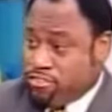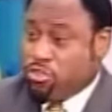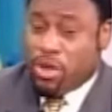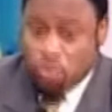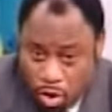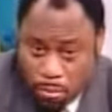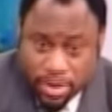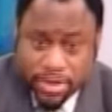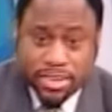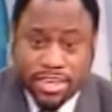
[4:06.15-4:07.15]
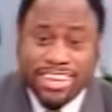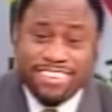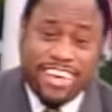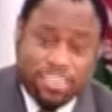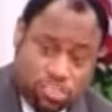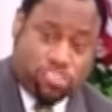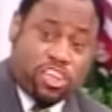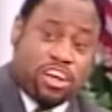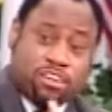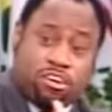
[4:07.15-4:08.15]
So a woman is a
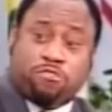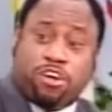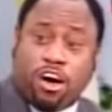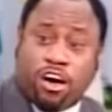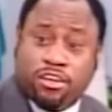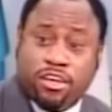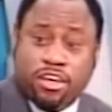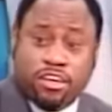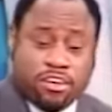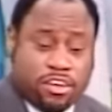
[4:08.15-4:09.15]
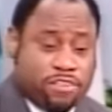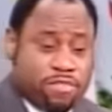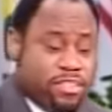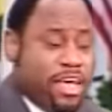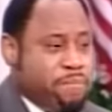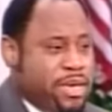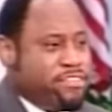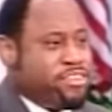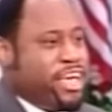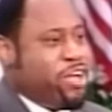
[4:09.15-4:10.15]
son of God. That
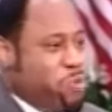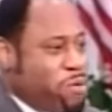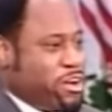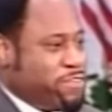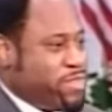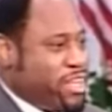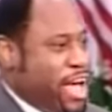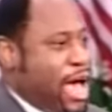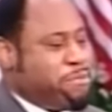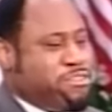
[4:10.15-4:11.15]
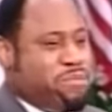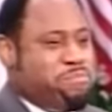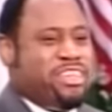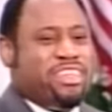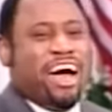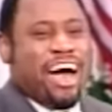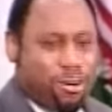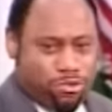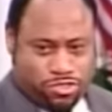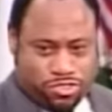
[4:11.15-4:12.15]
means a woman happens to be the
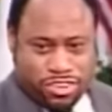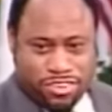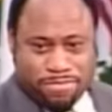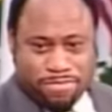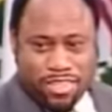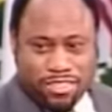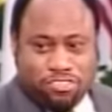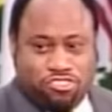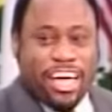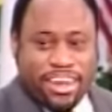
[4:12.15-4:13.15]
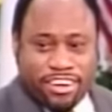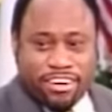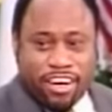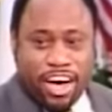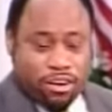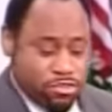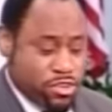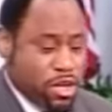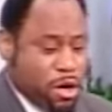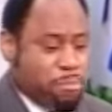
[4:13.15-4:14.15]
house, the gender
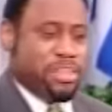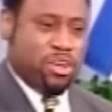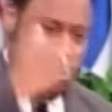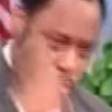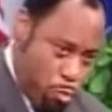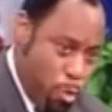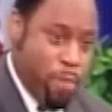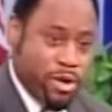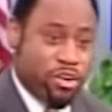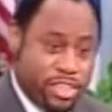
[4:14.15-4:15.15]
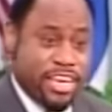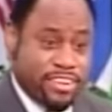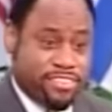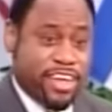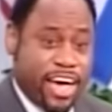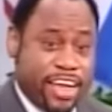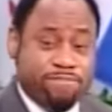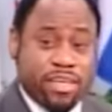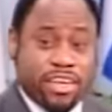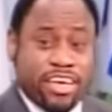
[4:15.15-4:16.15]
house, but the woman on the
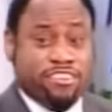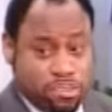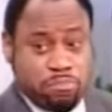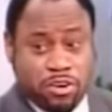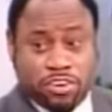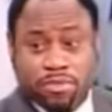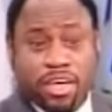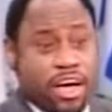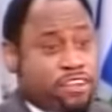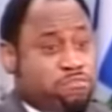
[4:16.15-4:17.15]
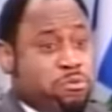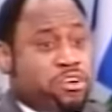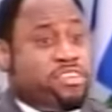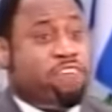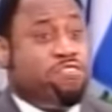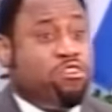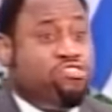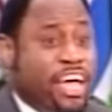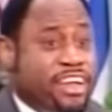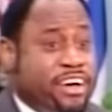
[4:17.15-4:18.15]
inside is a spirit, and spirits have no
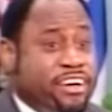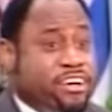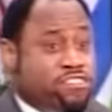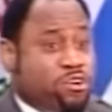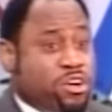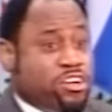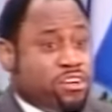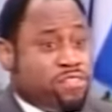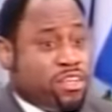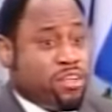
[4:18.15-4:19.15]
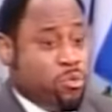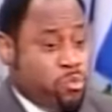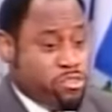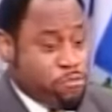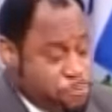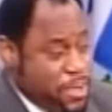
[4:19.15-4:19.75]
gender. So the, the